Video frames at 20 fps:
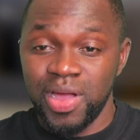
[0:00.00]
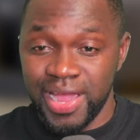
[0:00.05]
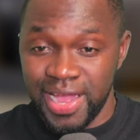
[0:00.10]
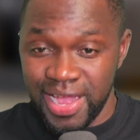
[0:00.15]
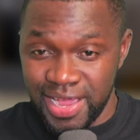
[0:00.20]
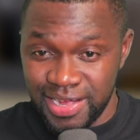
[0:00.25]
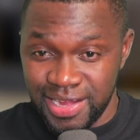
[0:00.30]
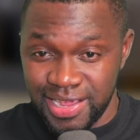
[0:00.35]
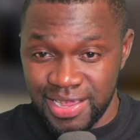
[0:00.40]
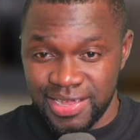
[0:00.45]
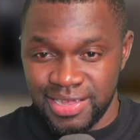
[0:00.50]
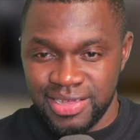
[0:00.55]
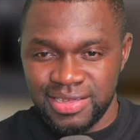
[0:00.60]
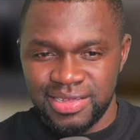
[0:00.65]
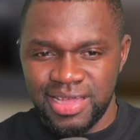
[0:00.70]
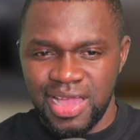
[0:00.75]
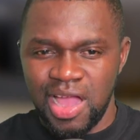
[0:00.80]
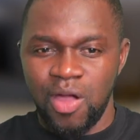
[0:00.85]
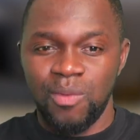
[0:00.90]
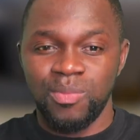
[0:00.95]
Anna.
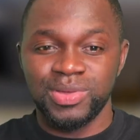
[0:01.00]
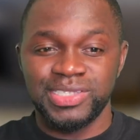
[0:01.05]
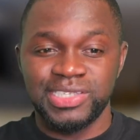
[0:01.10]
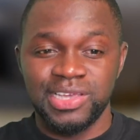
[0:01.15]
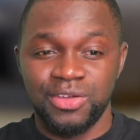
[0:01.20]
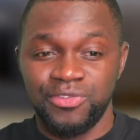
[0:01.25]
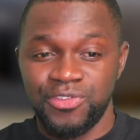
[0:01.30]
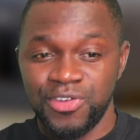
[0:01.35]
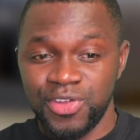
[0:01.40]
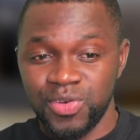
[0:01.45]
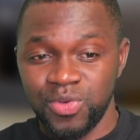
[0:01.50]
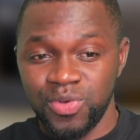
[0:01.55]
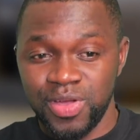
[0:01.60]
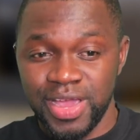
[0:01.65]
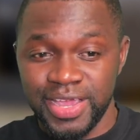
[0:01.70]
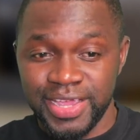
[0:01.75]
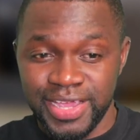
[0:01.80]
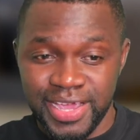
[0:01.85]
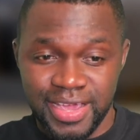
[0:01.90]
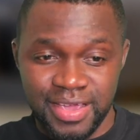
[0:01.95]
I almost see a friend of
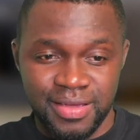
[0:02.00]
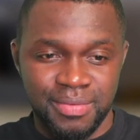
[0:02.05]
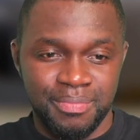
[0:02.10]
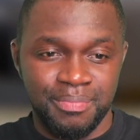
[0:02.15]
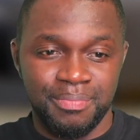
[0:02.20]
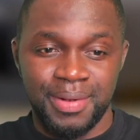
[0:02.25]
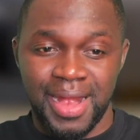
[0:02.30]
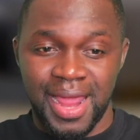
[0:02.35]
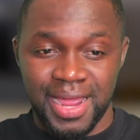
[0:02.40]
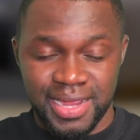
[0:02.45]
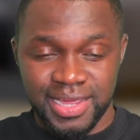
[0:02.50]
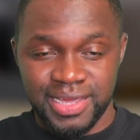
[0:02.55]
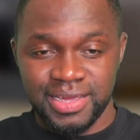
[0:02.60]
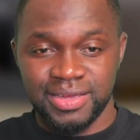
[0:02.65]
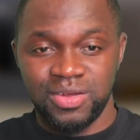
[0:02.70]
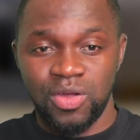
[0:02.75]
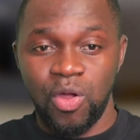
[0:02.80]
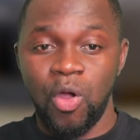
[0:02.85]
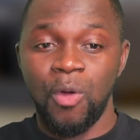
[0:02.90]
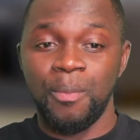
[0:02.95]
a black
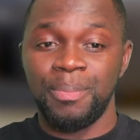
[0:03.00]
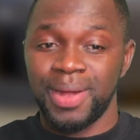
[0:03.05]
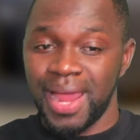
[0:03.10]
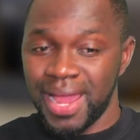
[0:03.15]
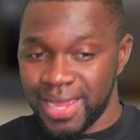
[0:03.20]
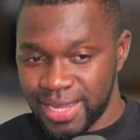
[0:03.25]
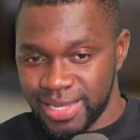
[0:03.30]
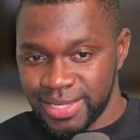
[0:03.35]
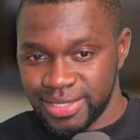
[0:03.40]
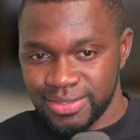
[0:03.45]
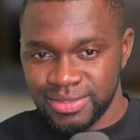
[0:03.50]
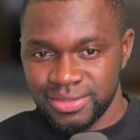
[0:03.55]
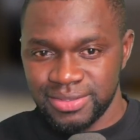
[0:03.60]
or black.